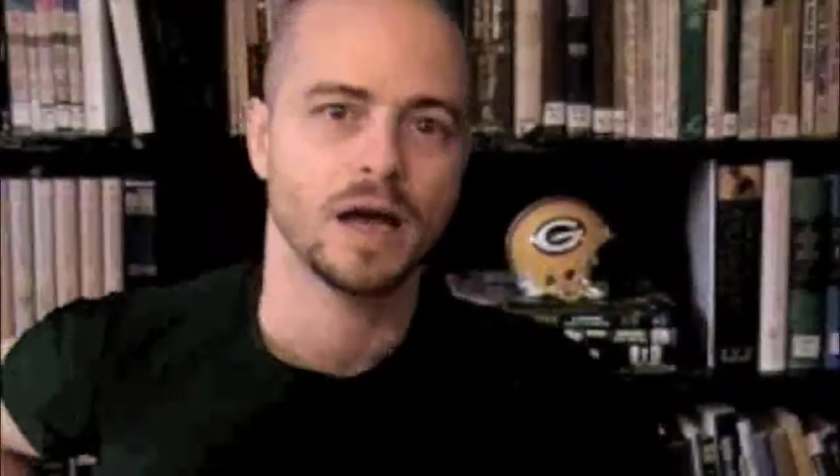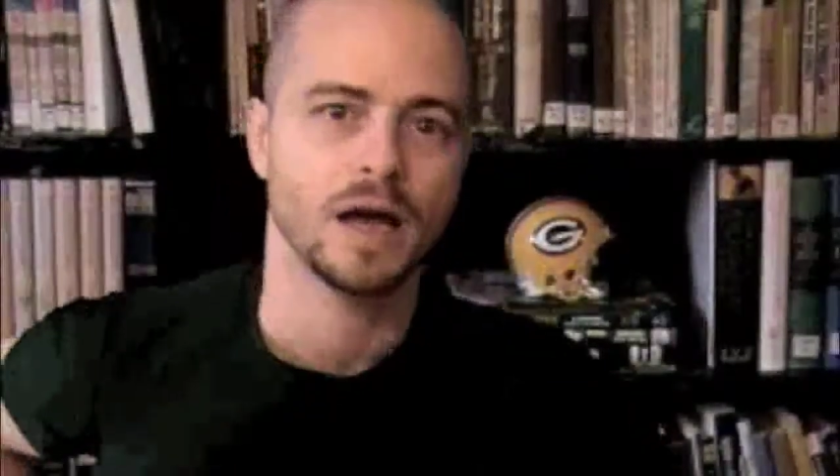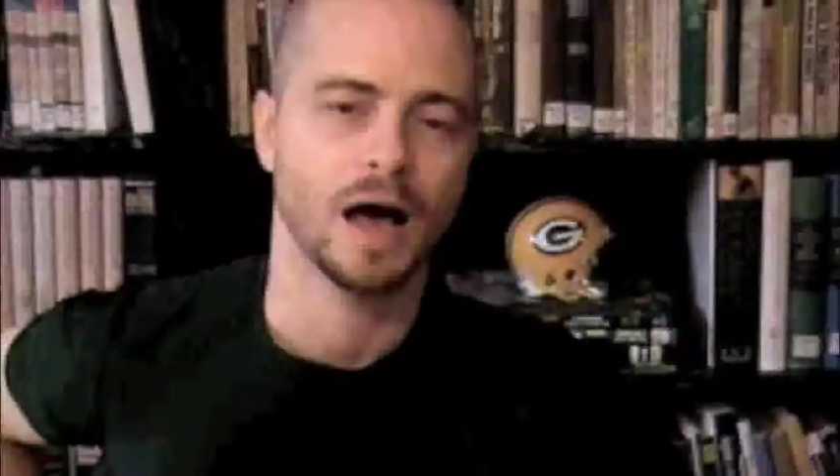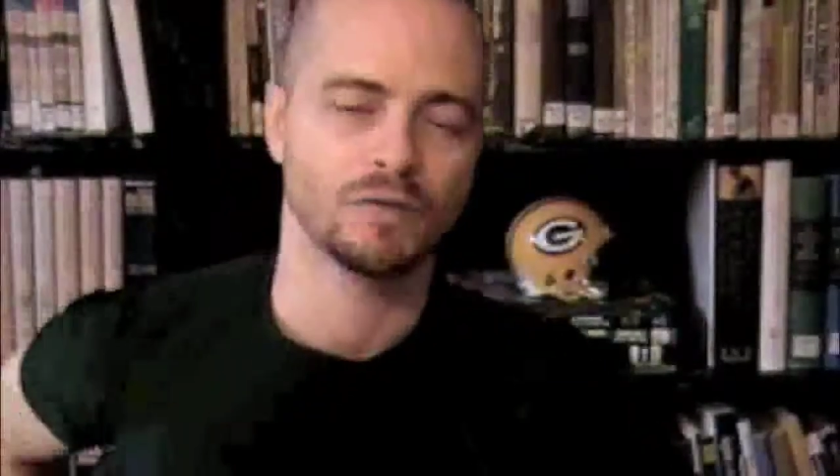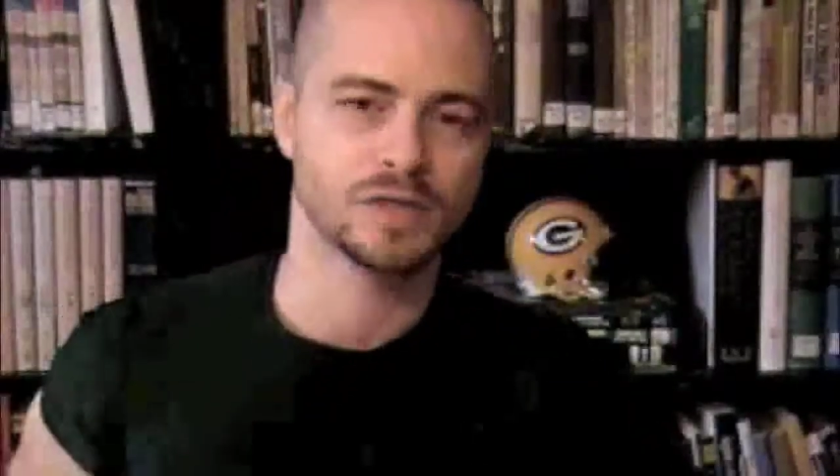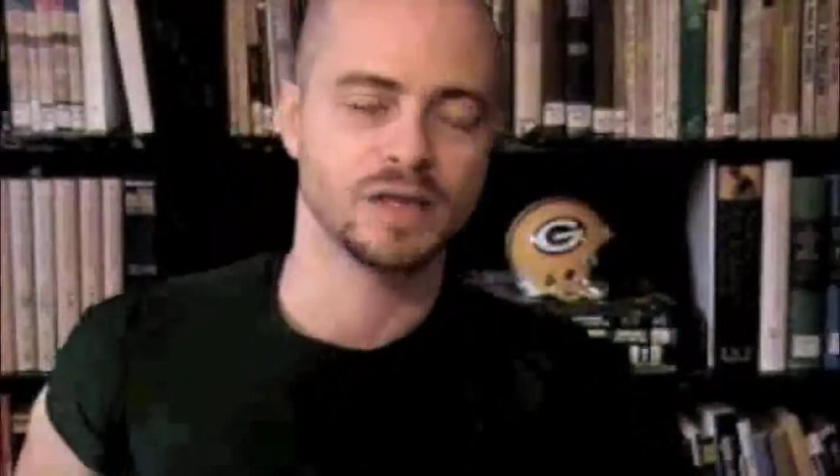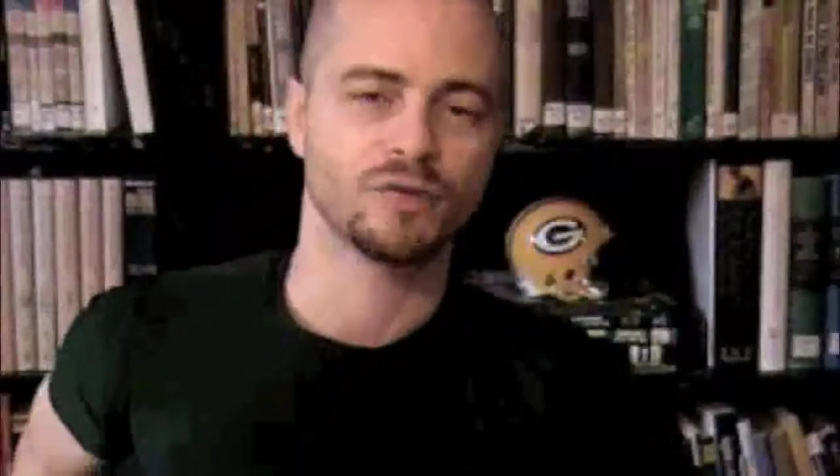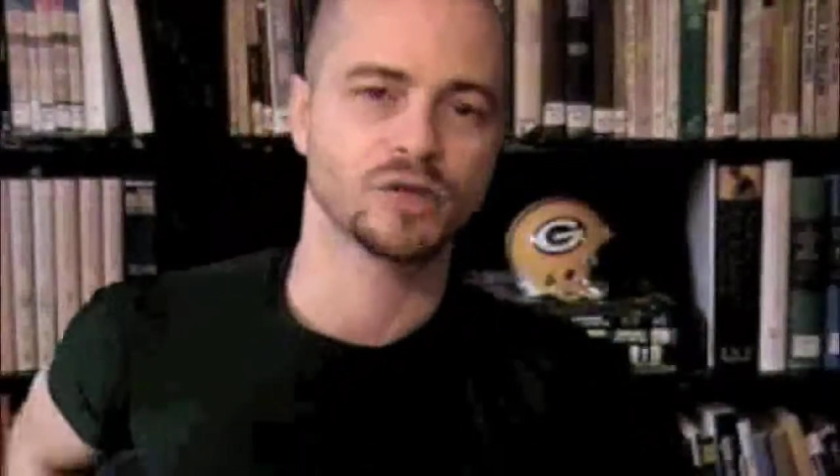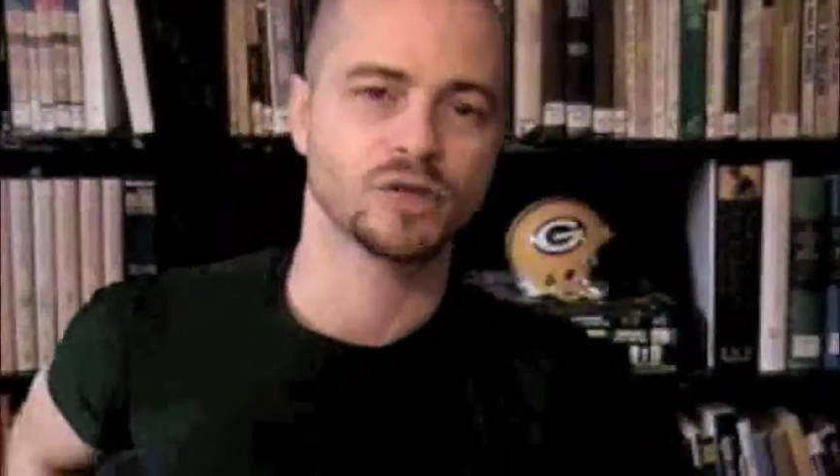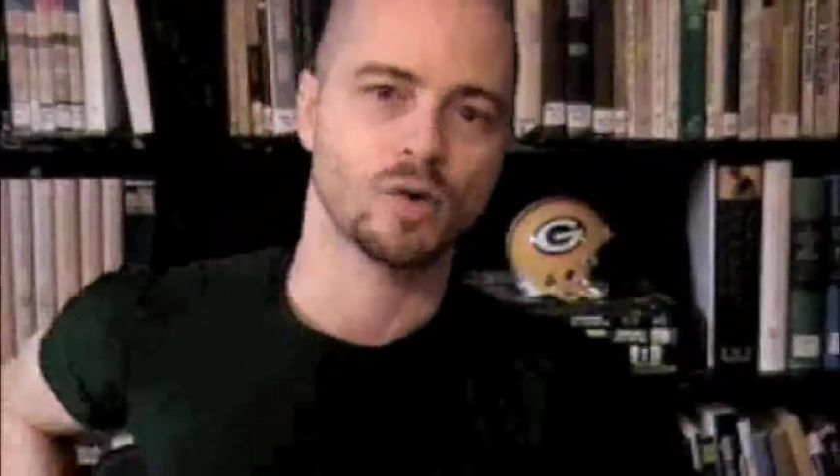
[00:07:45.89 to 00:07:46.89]
on this
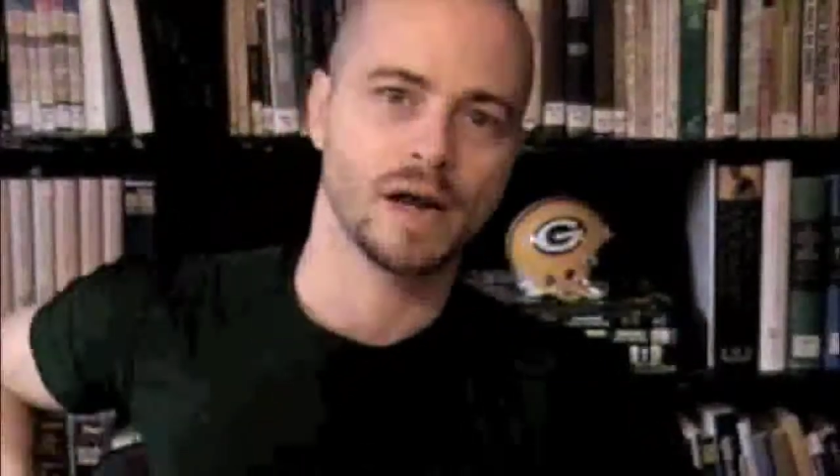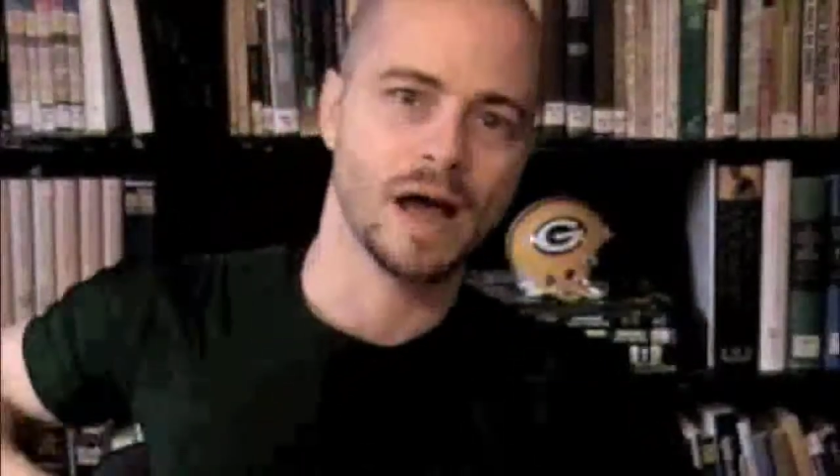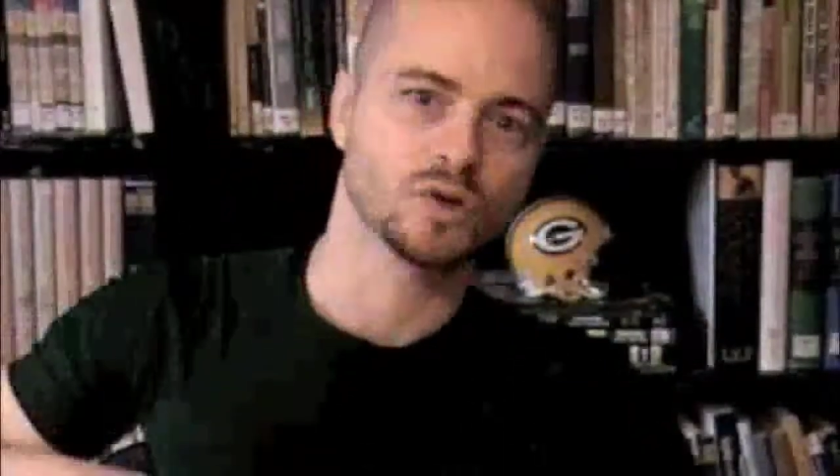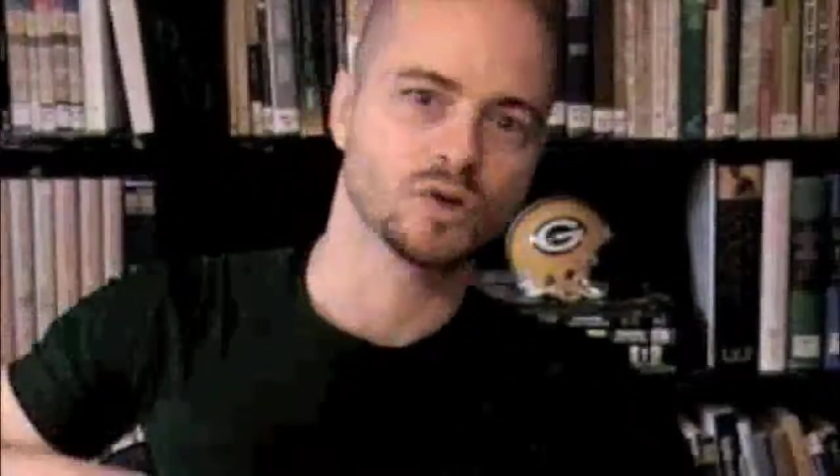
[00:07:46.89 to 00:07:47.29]
defense right now.